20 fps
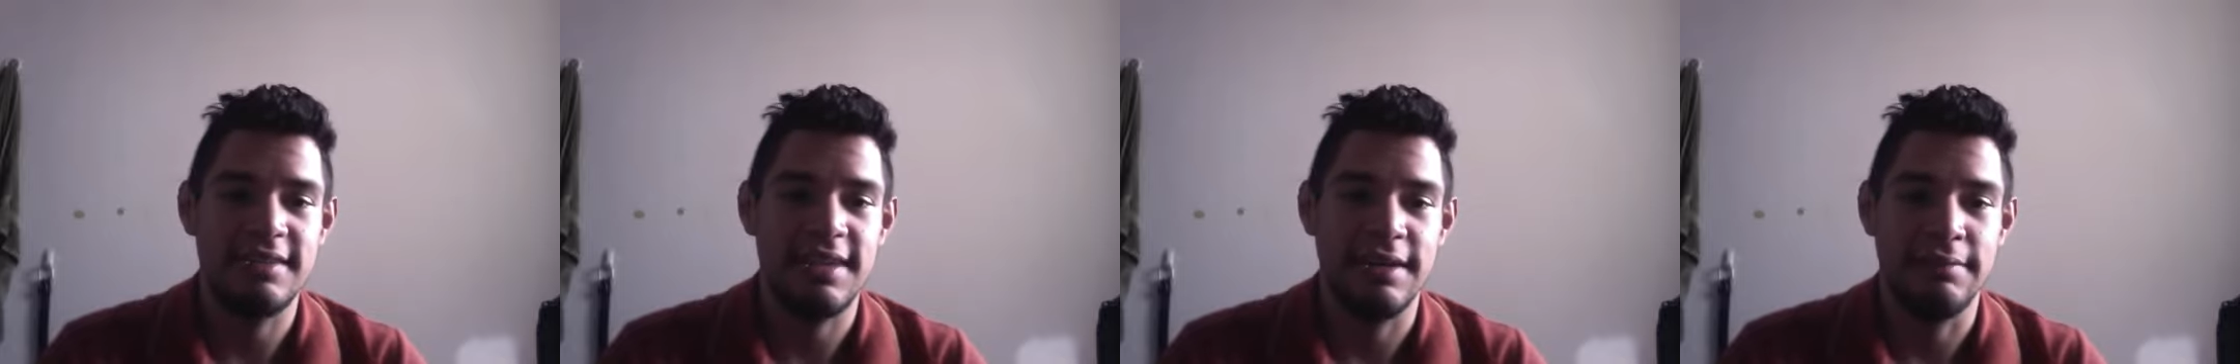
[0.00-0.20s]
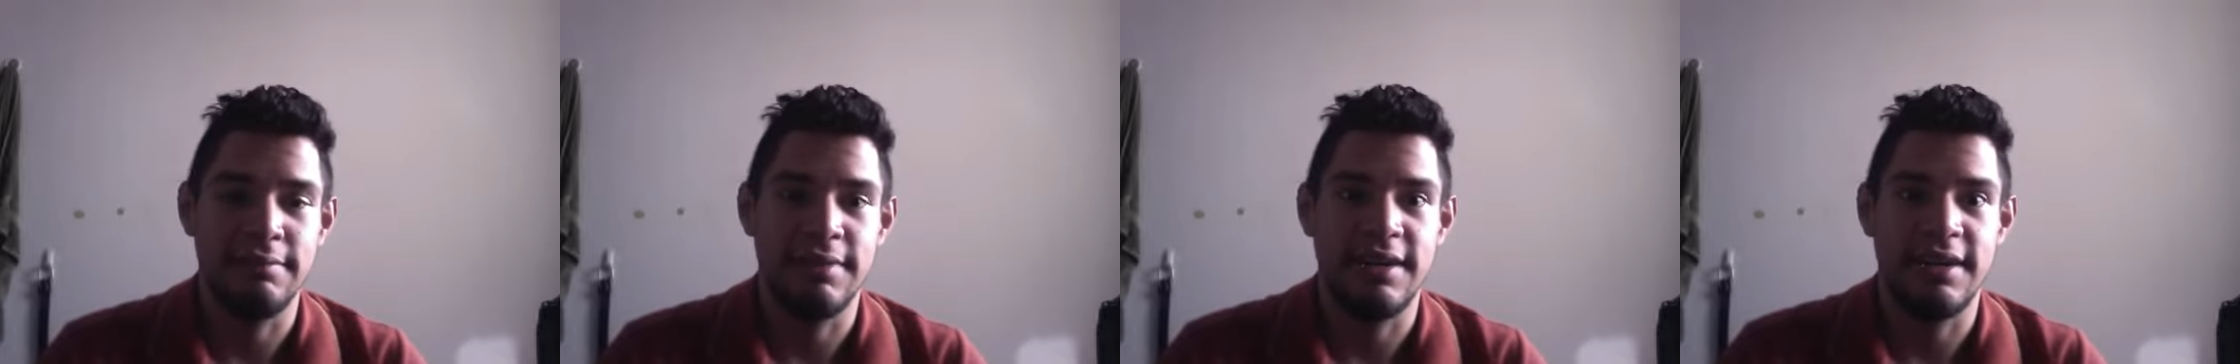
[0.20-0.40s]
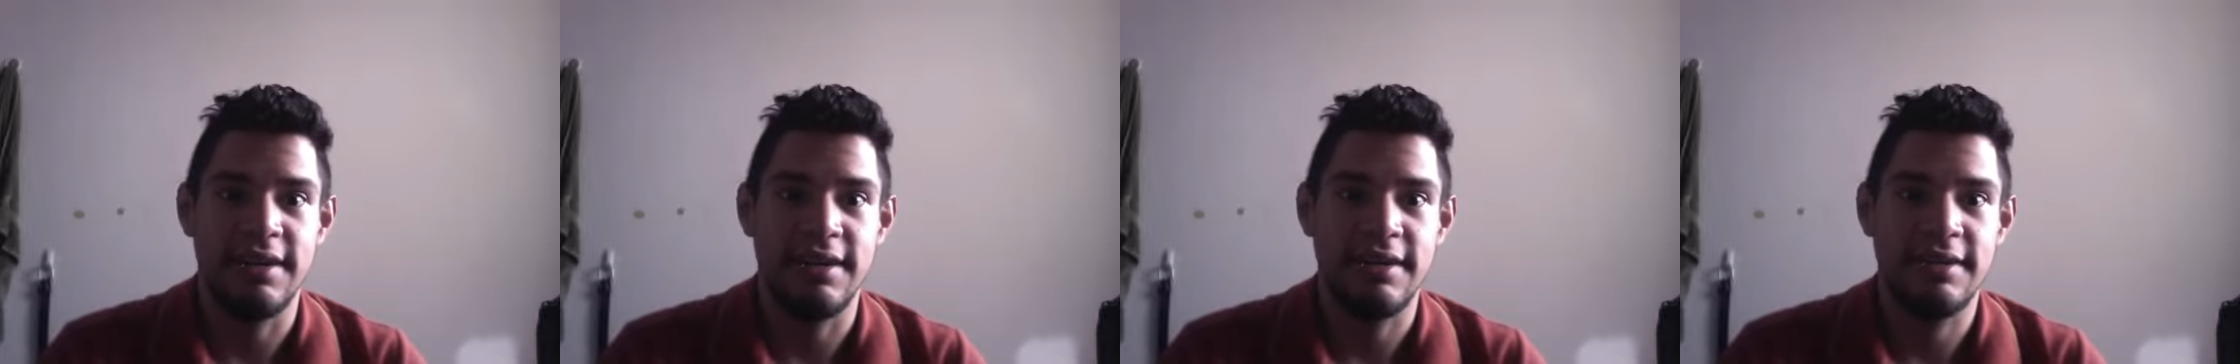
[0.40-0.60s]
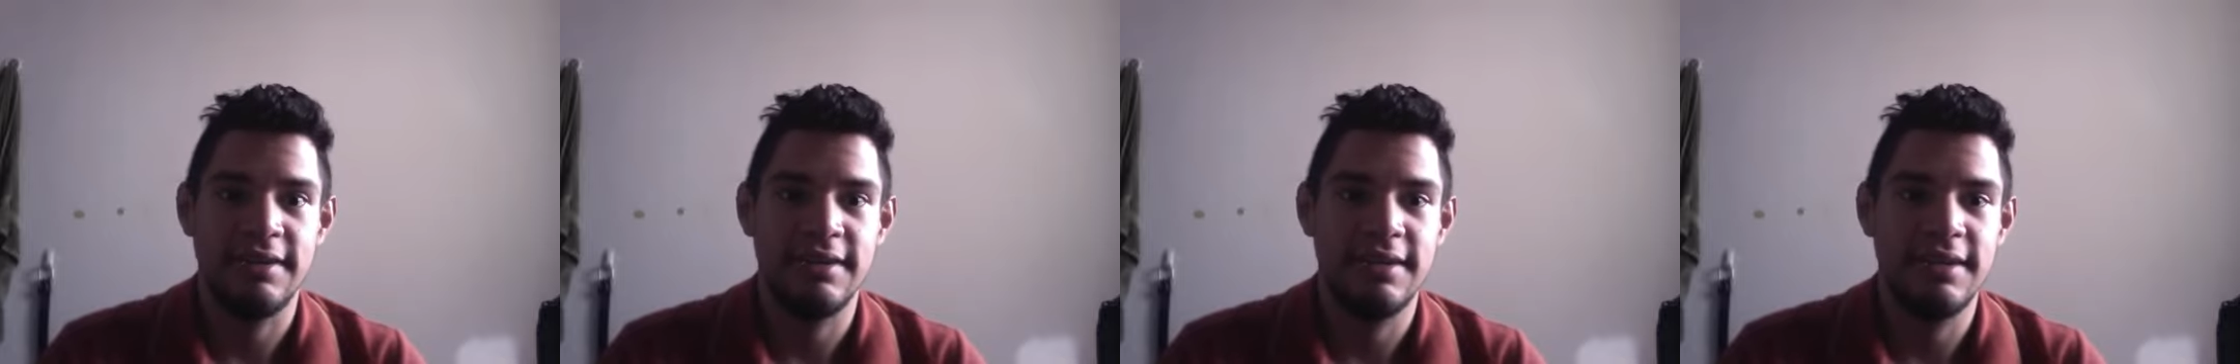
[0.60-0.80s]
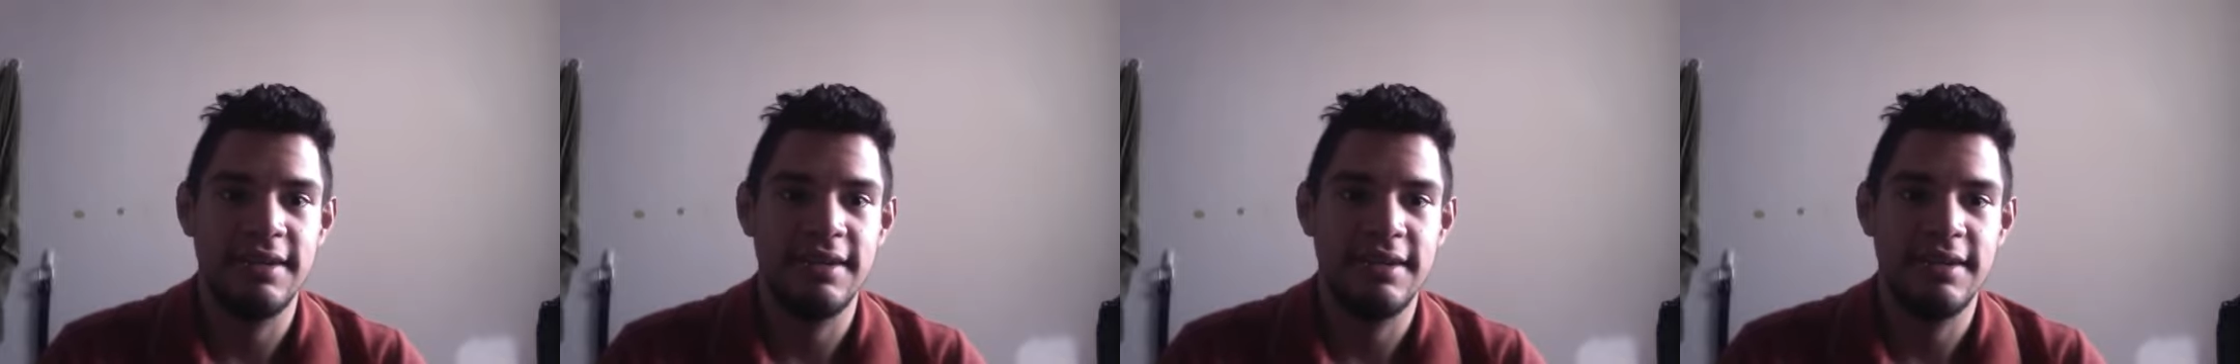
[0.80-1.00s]

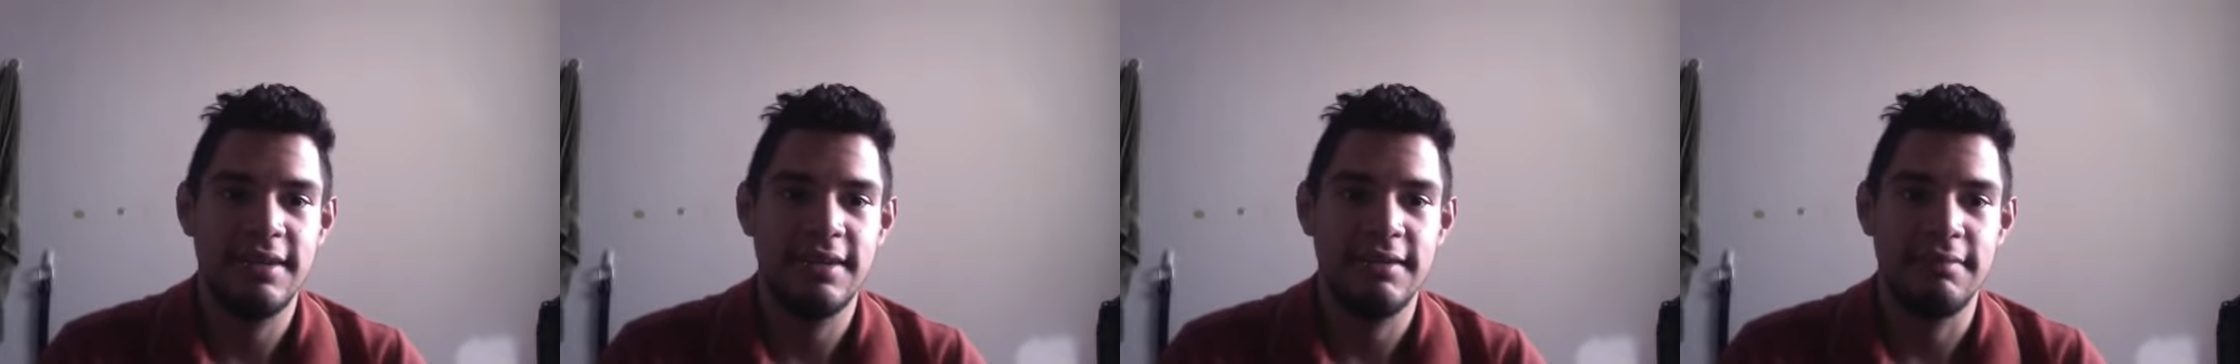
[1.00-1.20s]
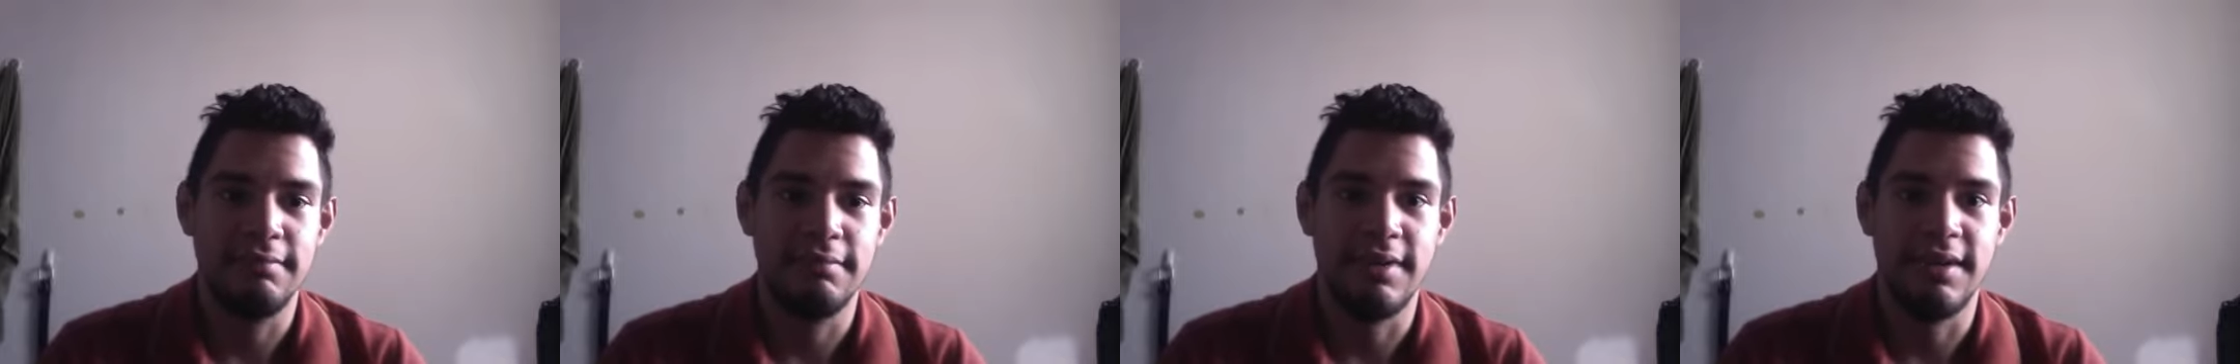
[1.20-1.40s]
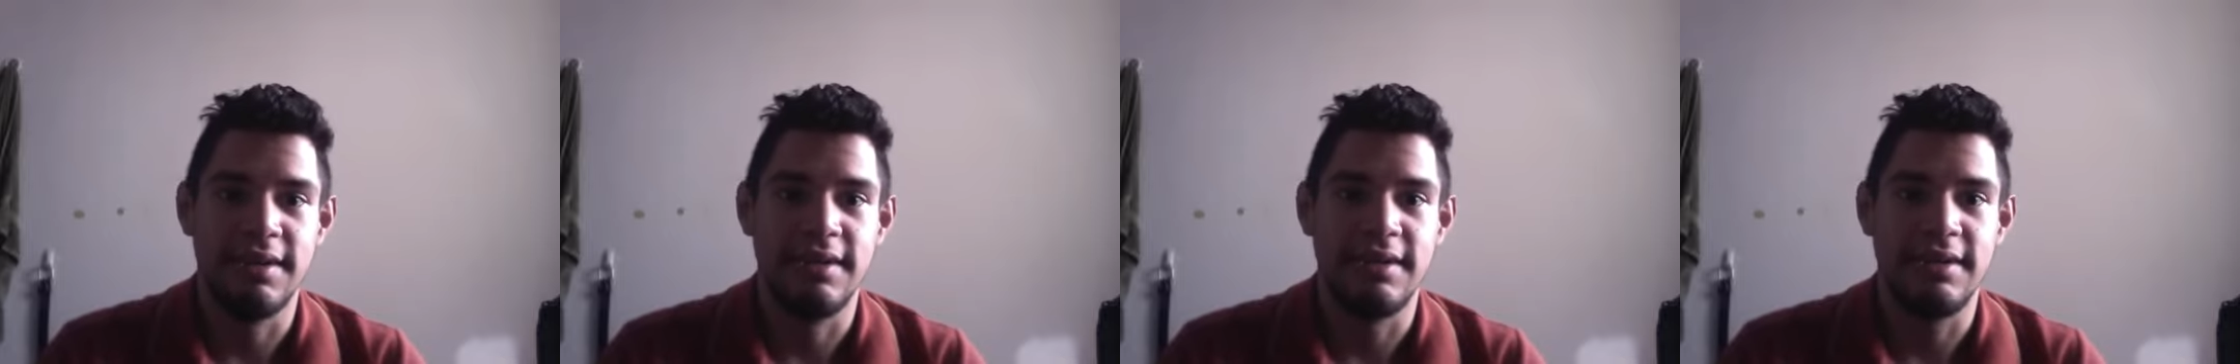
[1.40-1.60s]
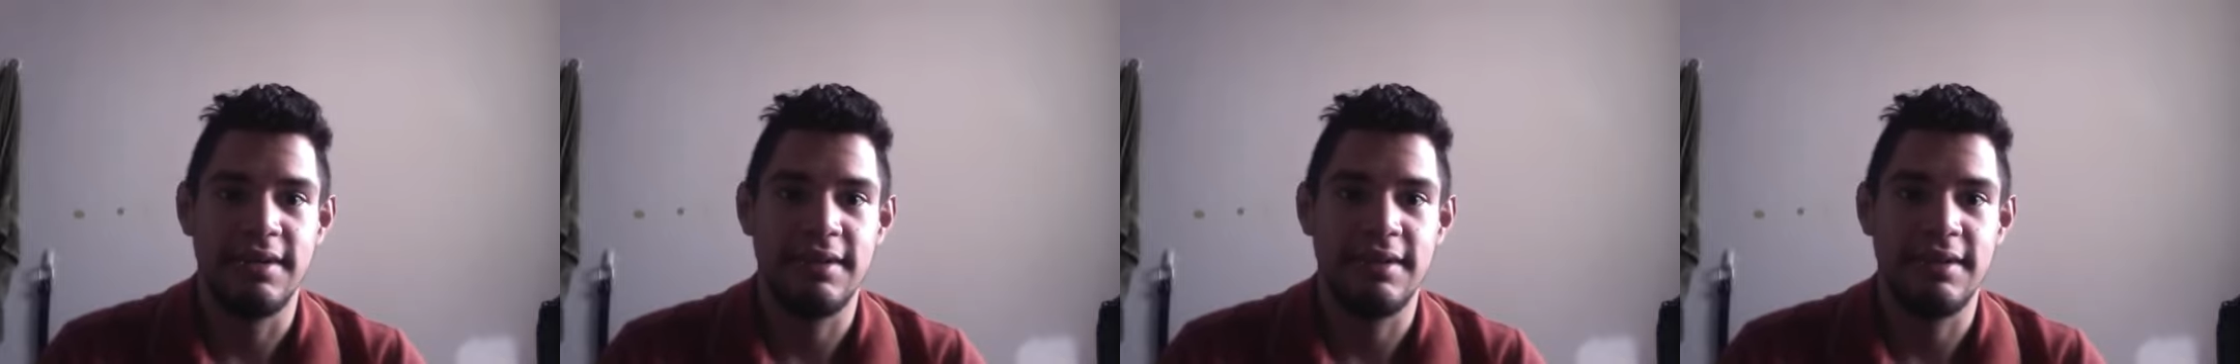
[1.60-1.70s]
ridiculous saying mar,